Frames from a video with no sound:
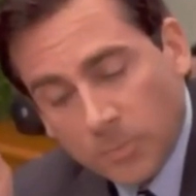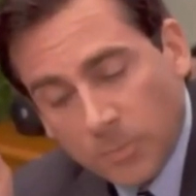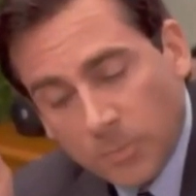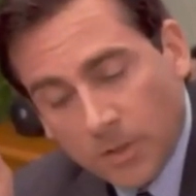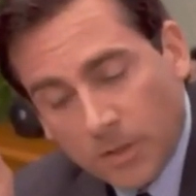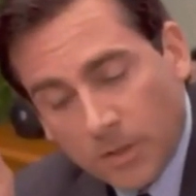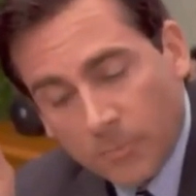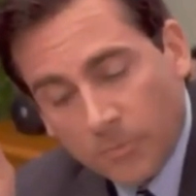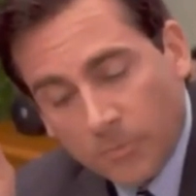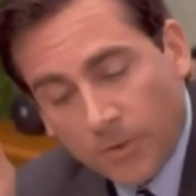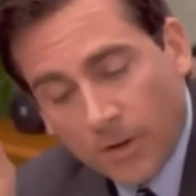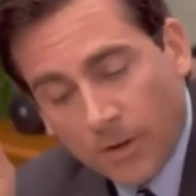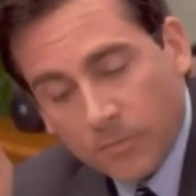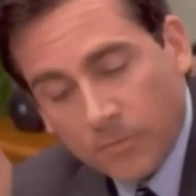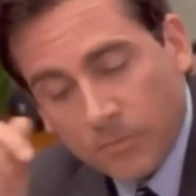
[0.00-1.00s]
The climate and
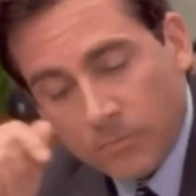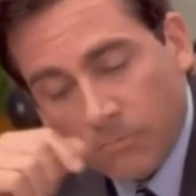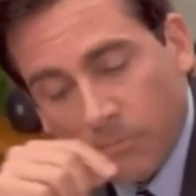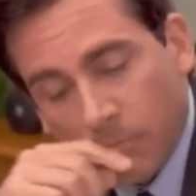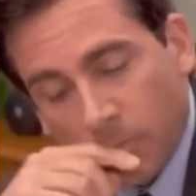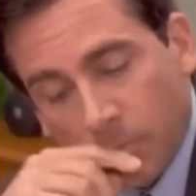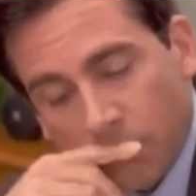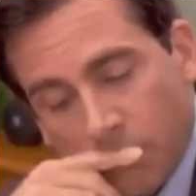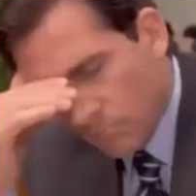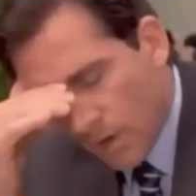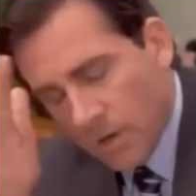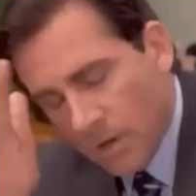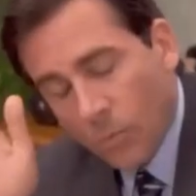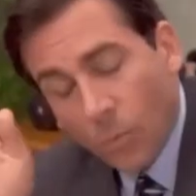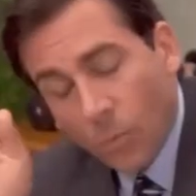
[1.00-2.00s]
the environment come
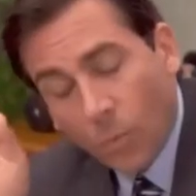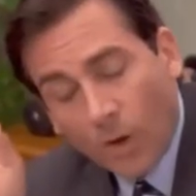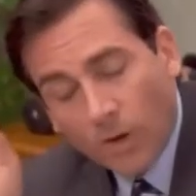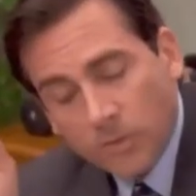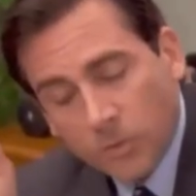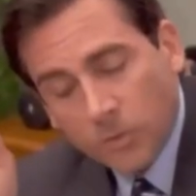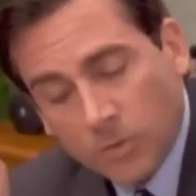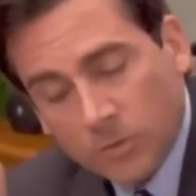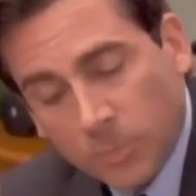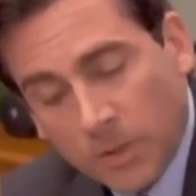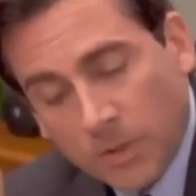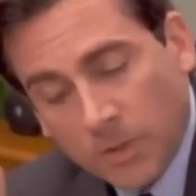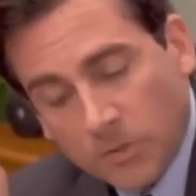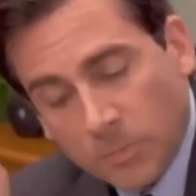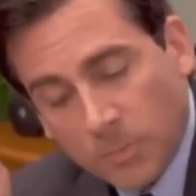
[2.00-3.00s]
after other
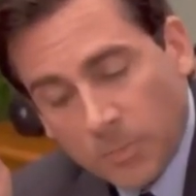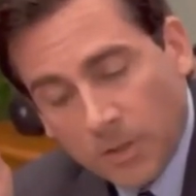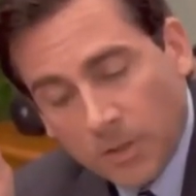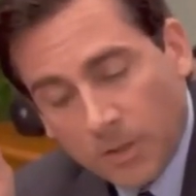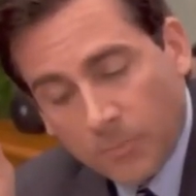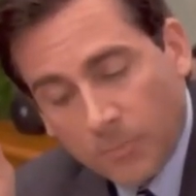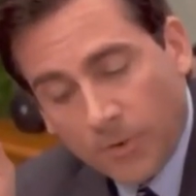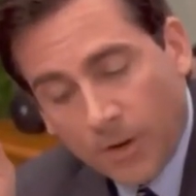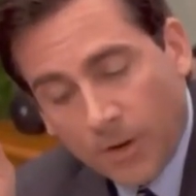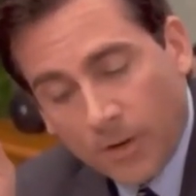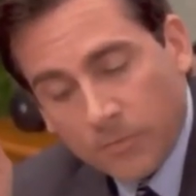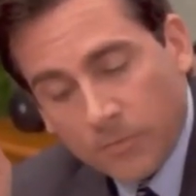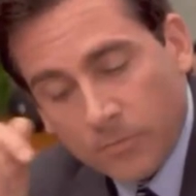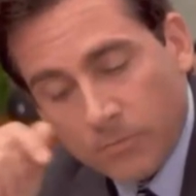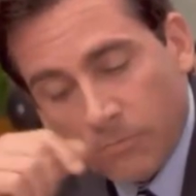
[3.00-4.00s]
criteria.
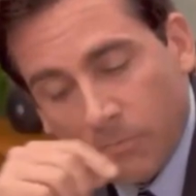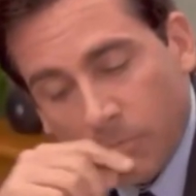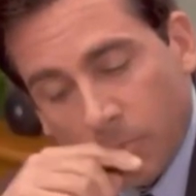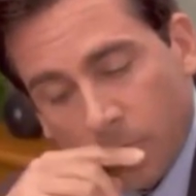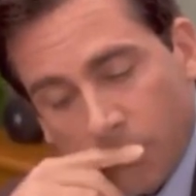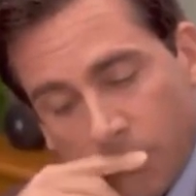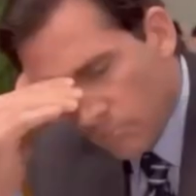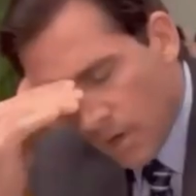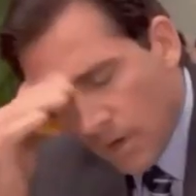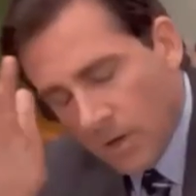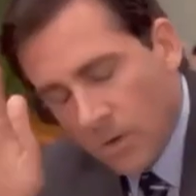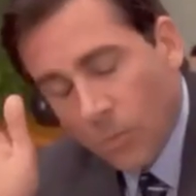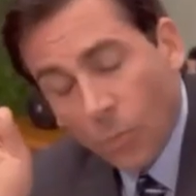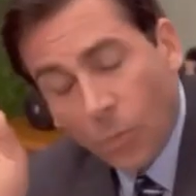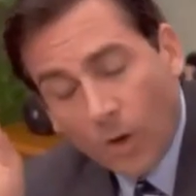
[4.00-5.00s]
At least that's my reading
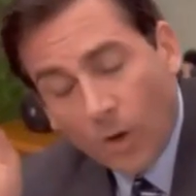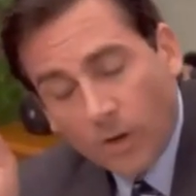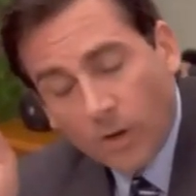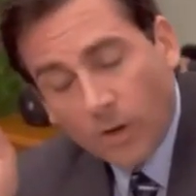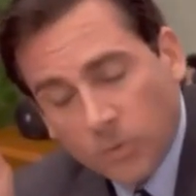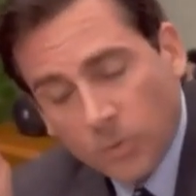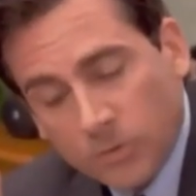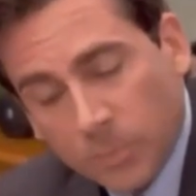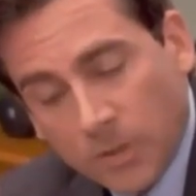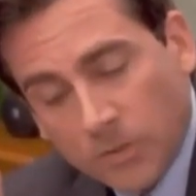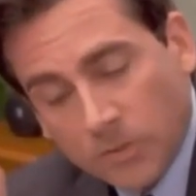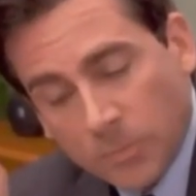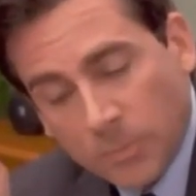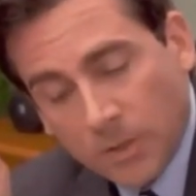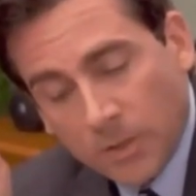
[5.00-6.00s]
of how they're
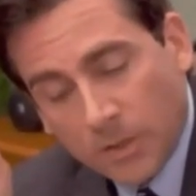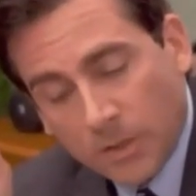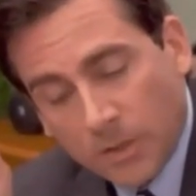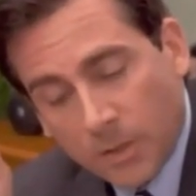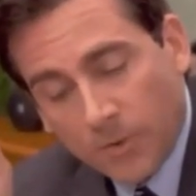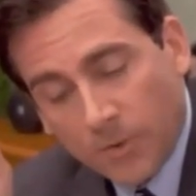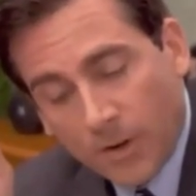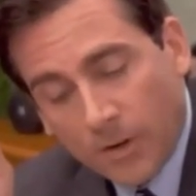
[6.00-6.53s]
measuring this.